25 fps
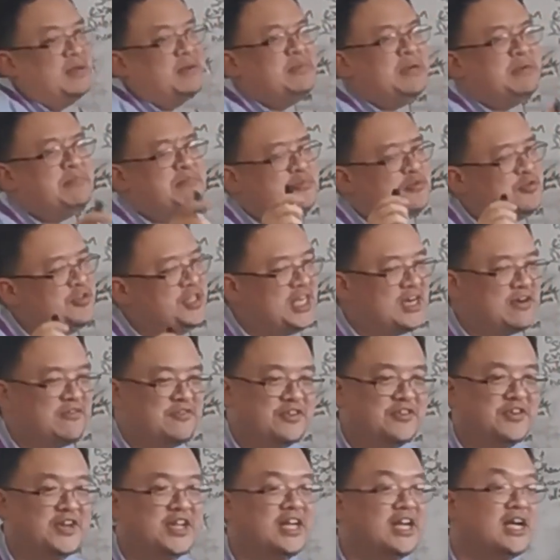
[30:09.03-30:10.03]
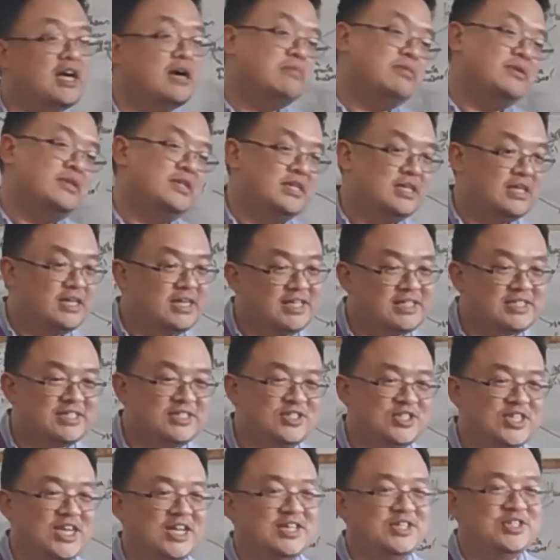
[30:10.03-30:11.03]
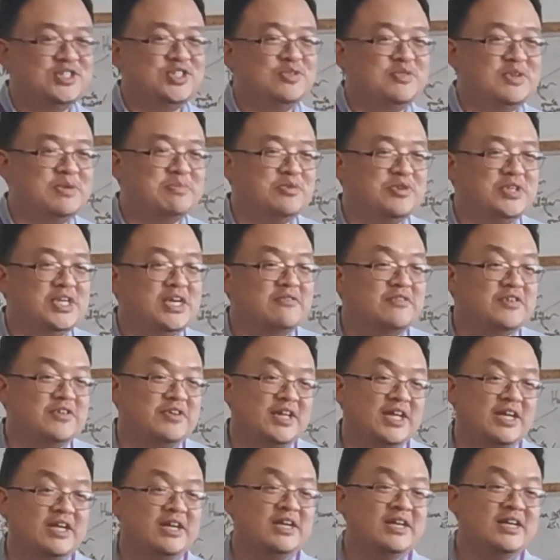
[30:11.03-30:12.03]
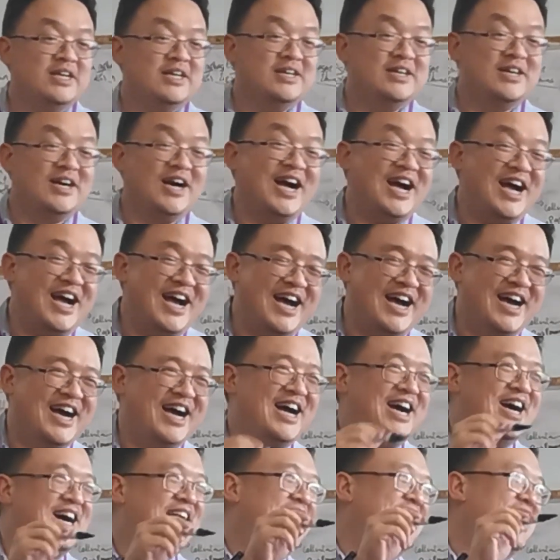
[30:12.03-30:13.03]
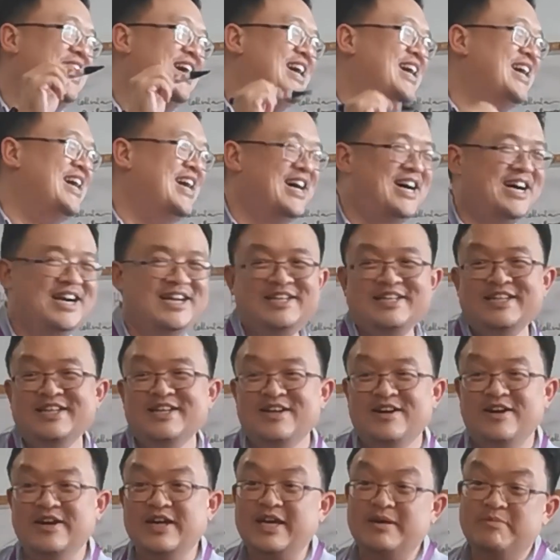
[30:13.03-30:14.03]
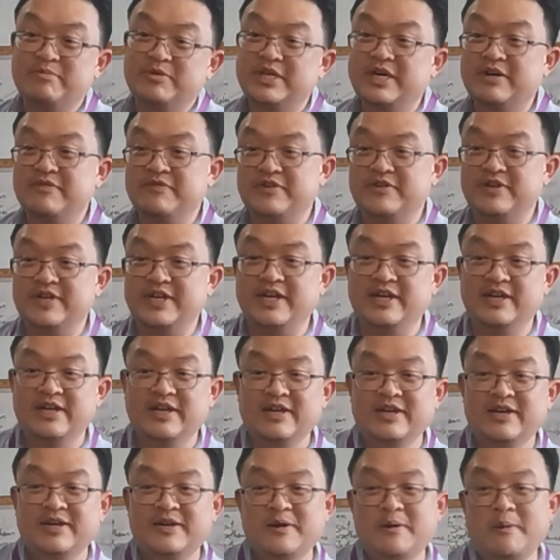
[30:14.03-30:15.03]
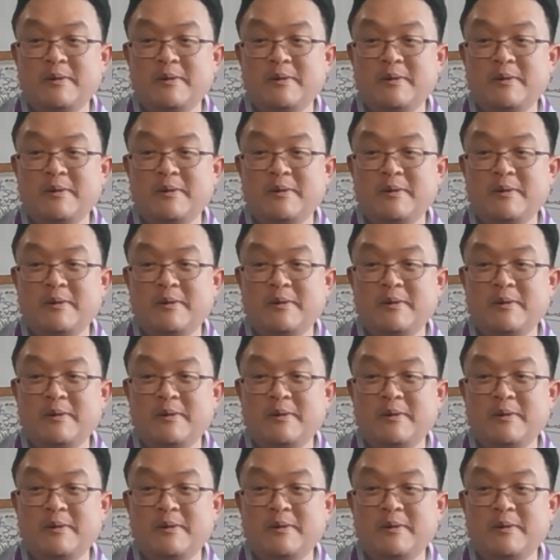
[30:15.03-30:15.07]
maybe Bunyavirdae. Come, let's challenge you with Bunyavirdae. Ha ha ha ha ha. Okay, Bunyavirdae.